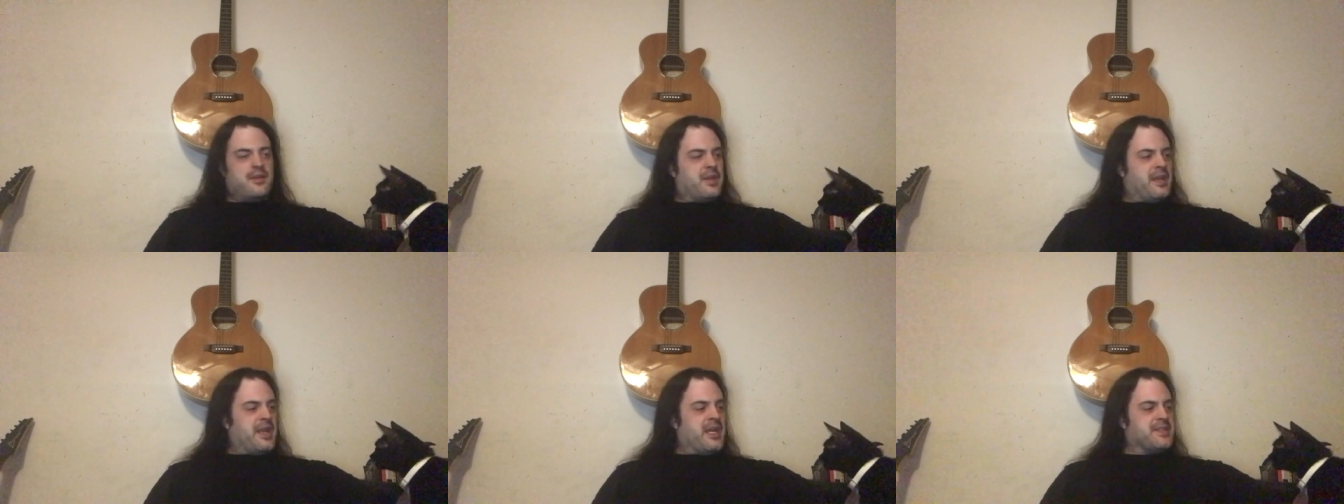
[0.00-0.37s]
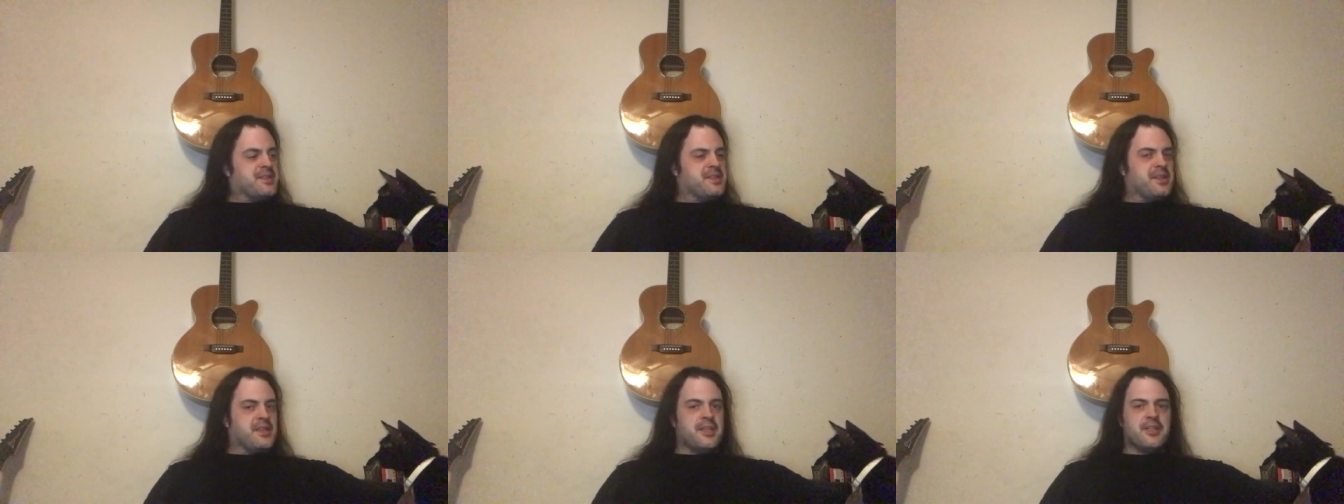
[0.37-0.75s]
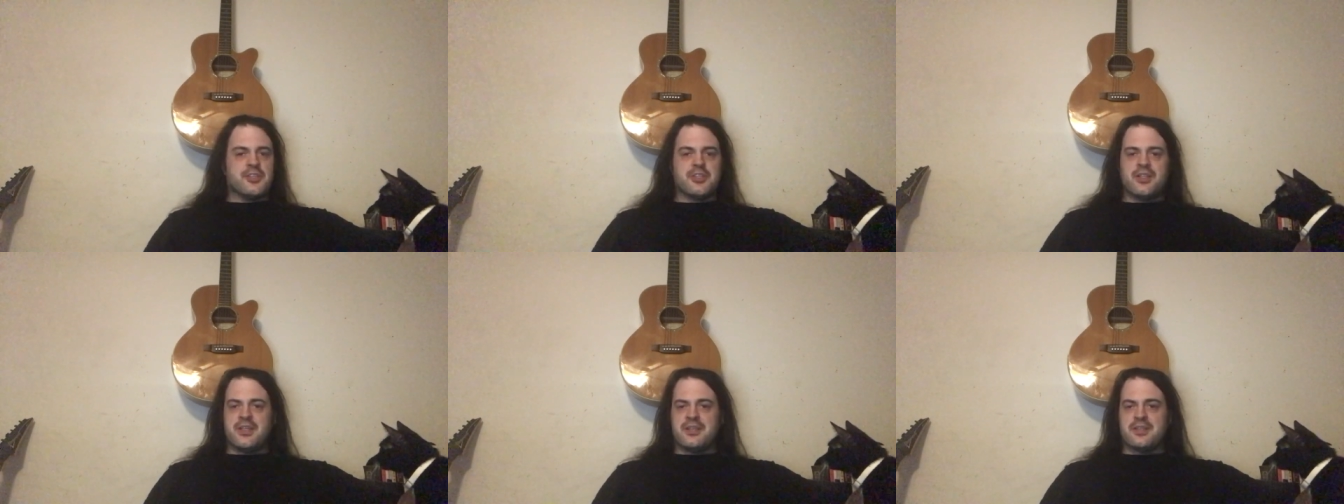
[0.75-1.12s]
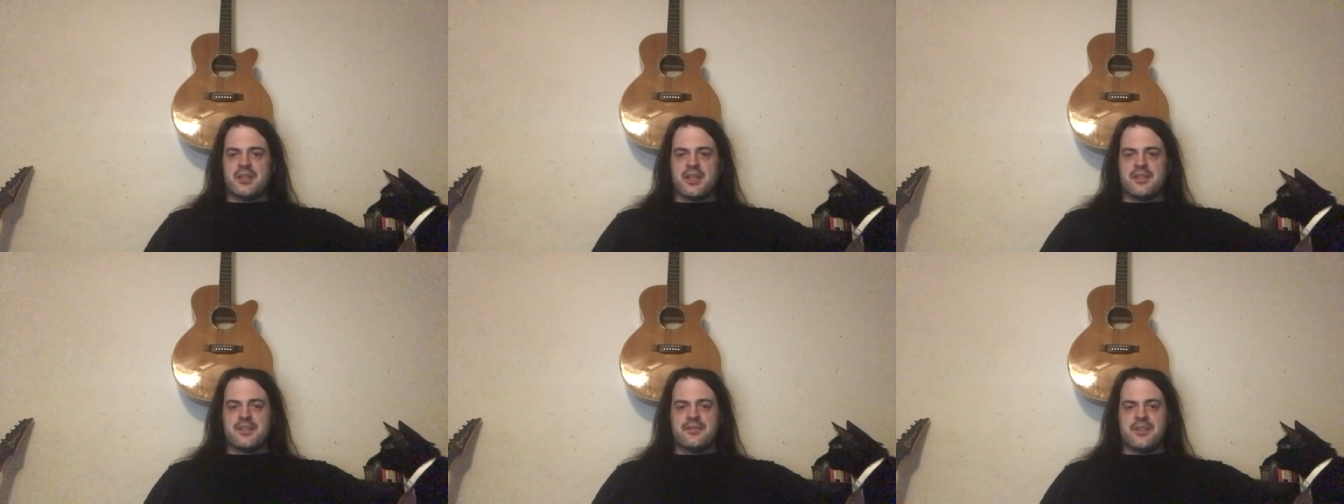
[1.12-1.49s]
The cat's in heat. She needs
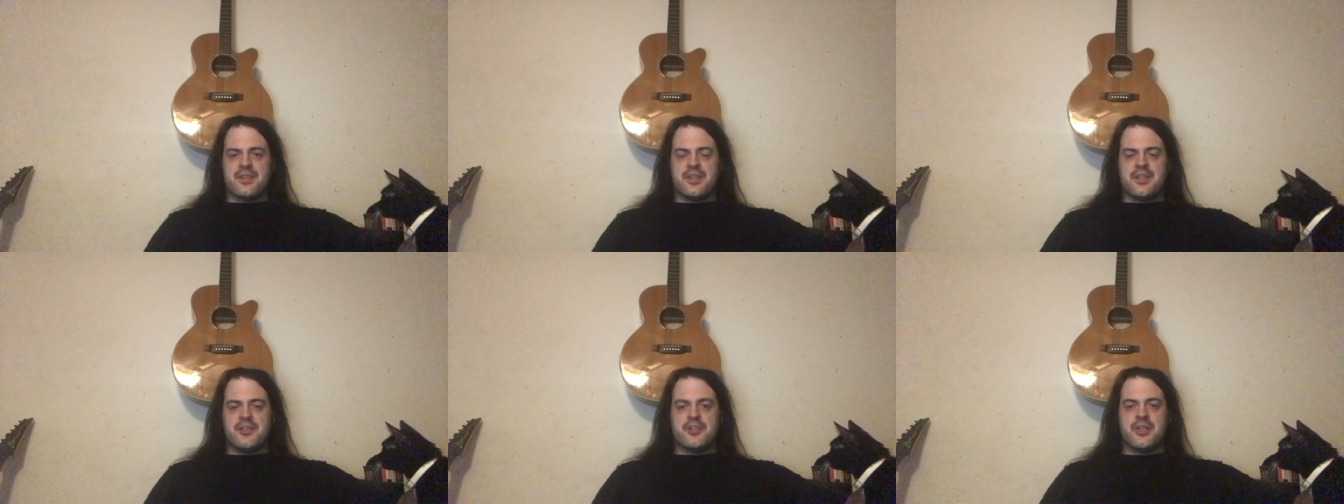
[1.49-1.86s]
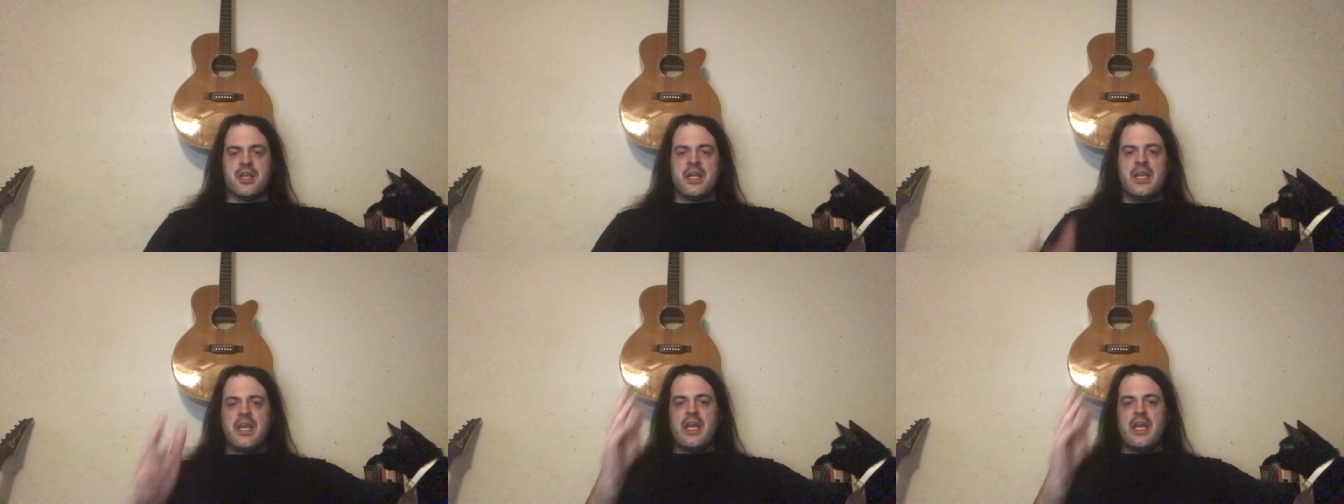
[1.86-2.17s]
lots of attention.